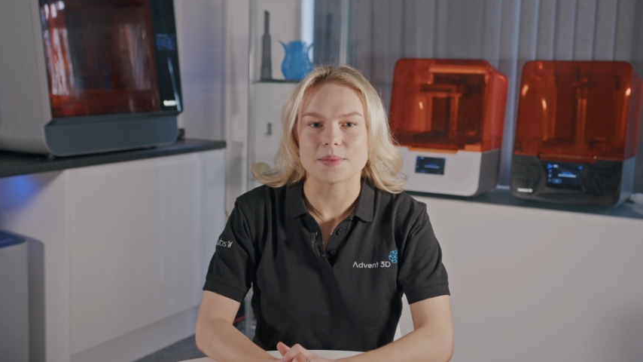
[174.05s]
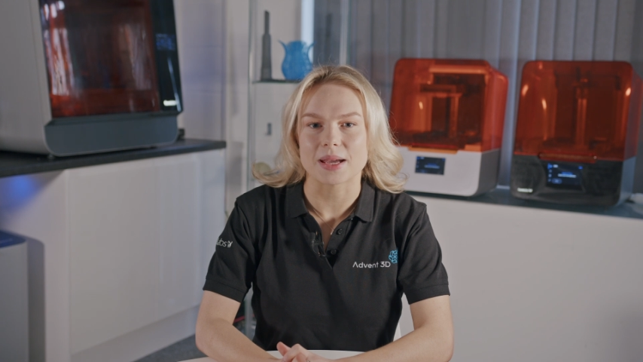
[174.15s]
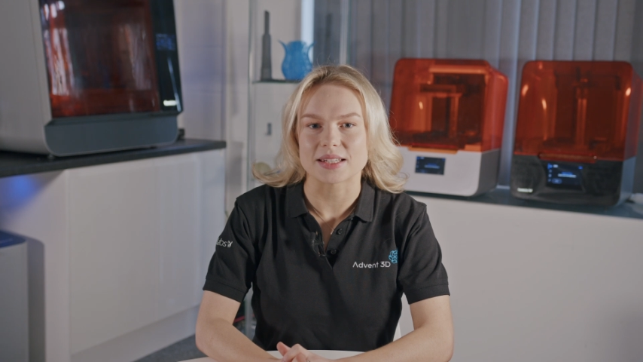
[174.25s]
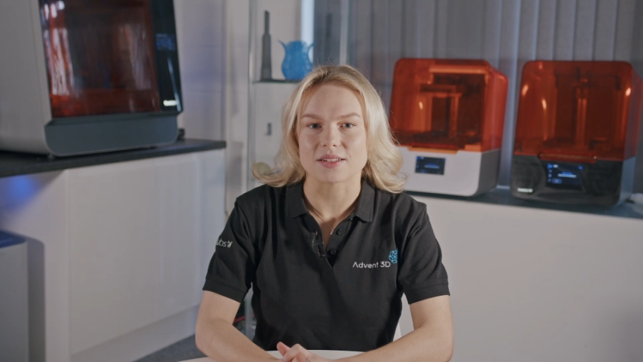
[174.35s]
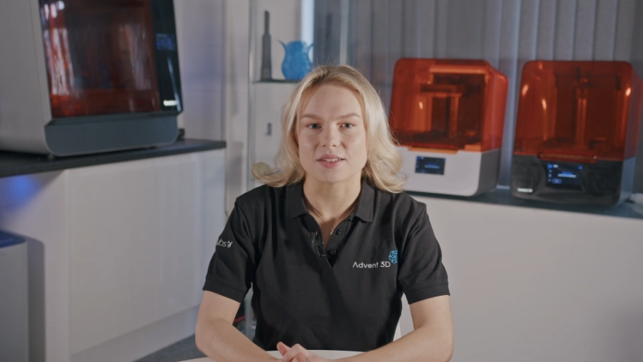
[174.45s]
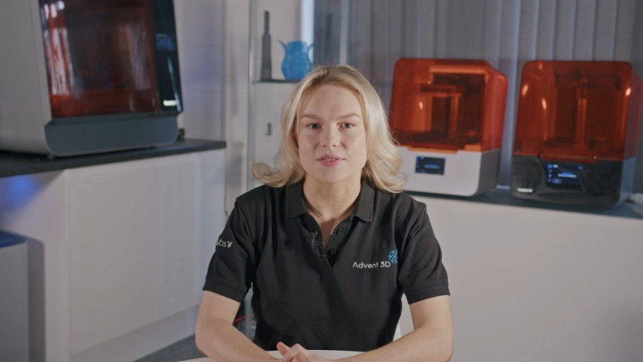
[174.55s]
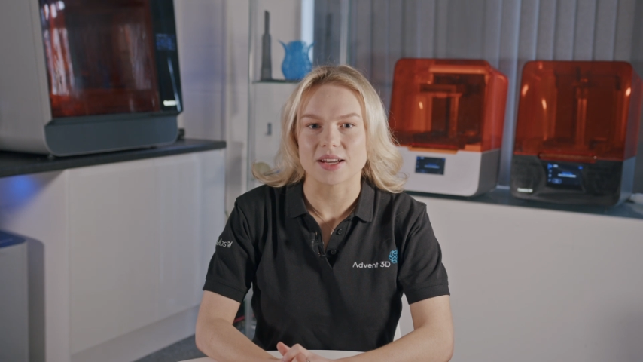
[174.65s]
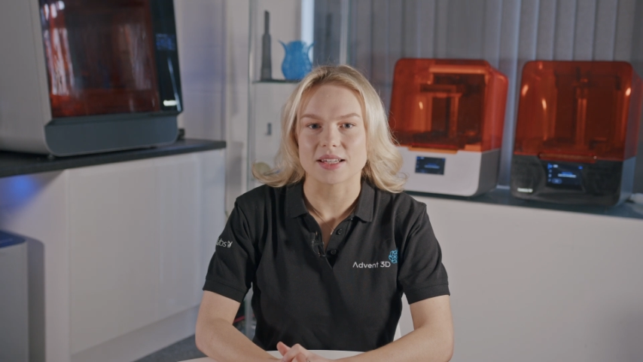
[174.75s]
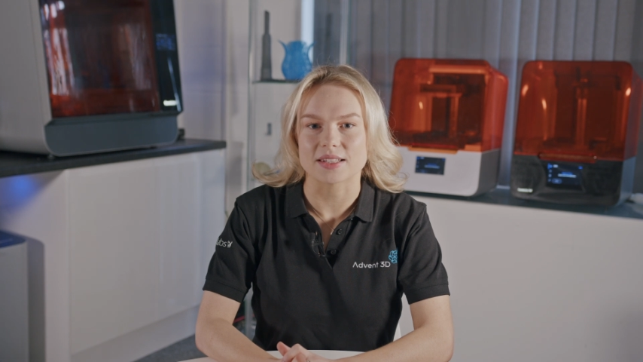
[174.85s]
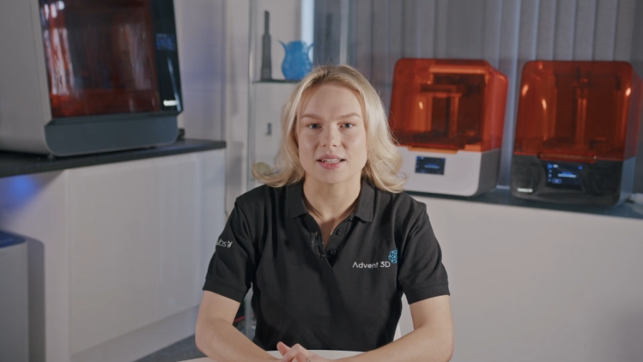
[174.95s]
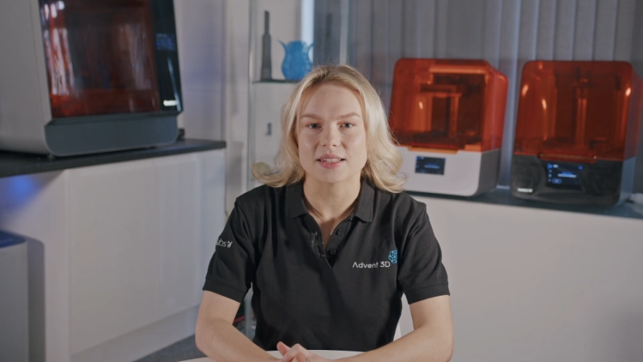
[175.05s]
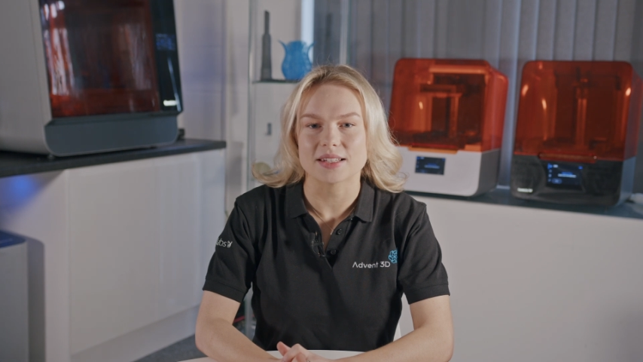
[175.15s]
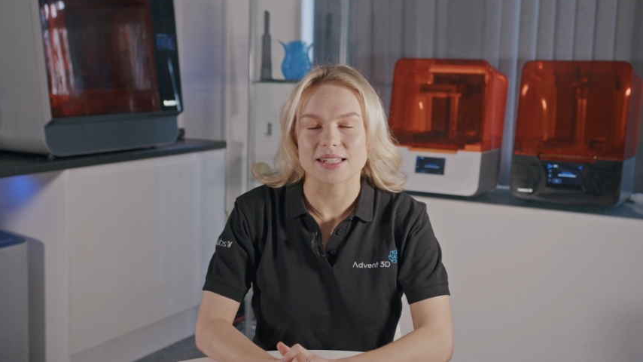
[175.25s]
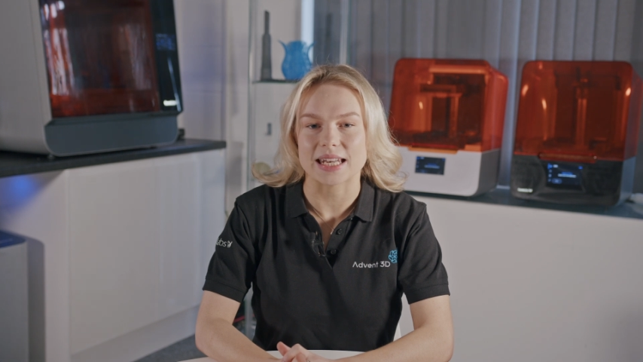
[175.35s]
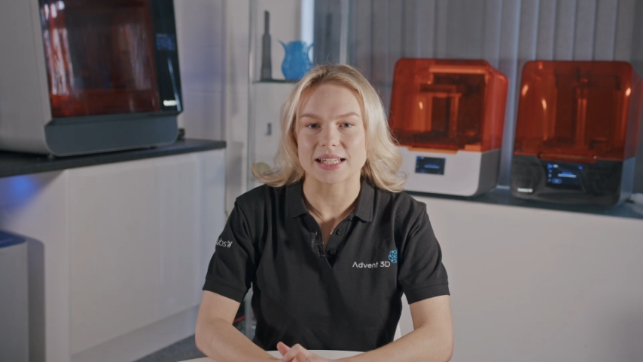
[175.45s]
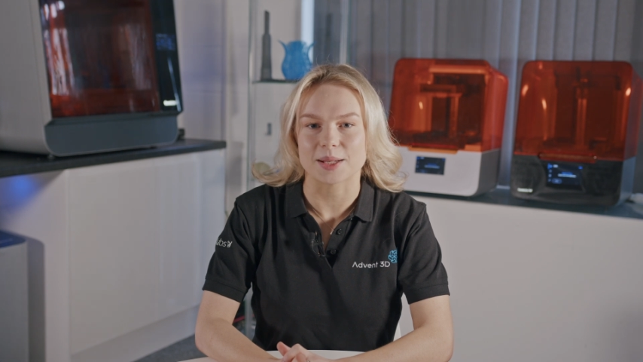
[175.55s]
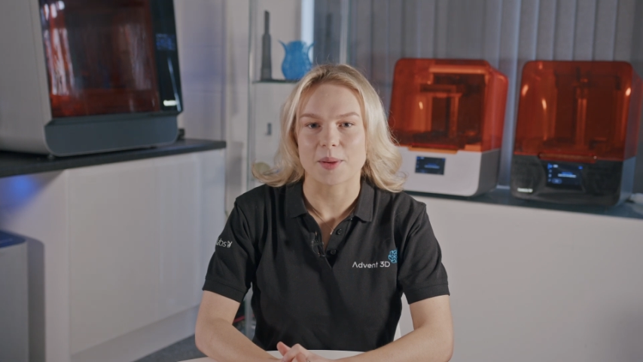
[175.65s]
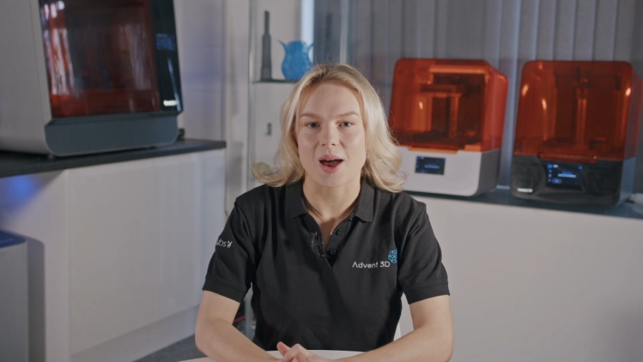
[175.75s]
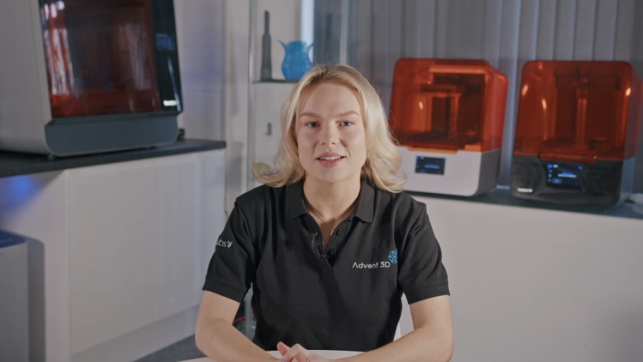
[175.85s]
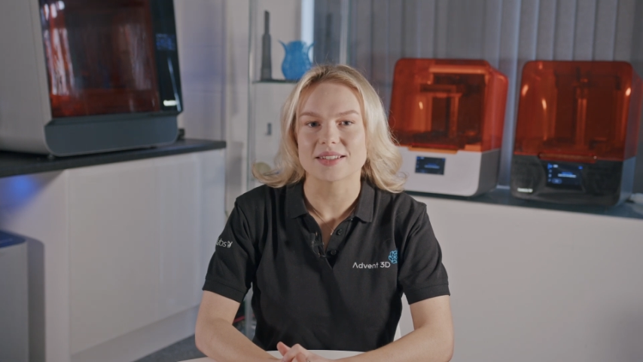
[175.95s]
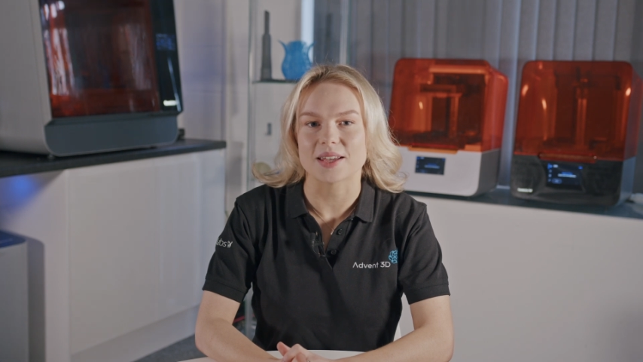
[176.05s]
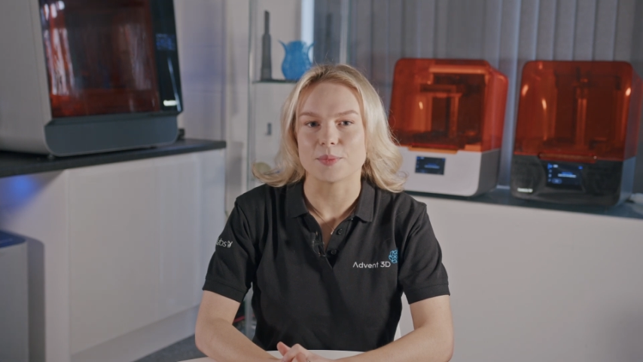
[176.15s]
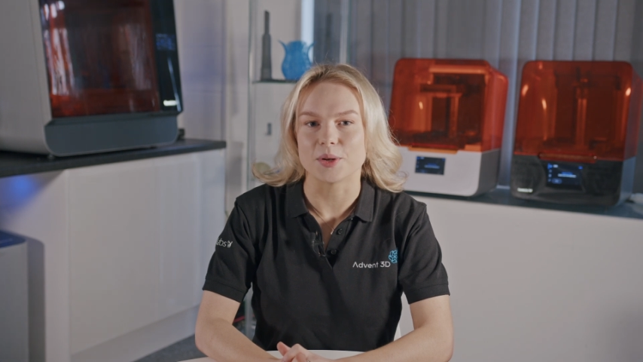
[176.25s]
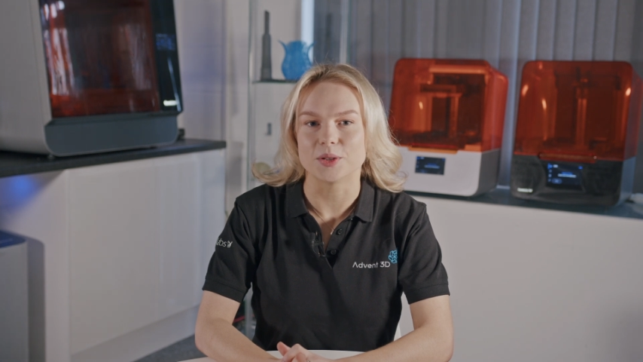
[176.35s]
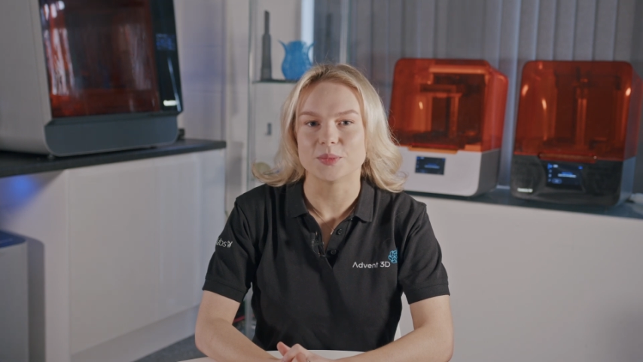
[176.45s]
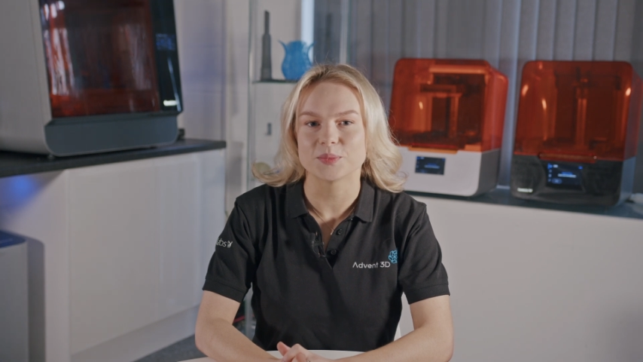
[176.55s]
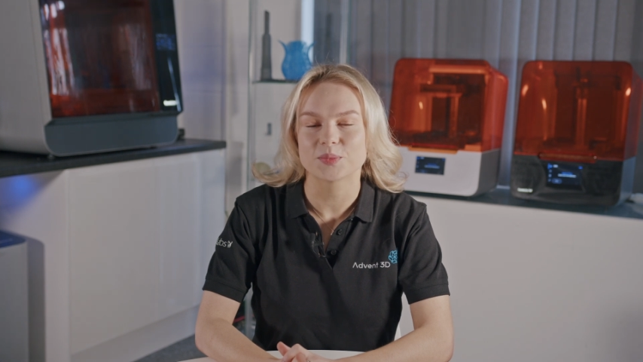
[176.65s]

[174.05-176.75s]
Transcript: medical devices, dental parts and more.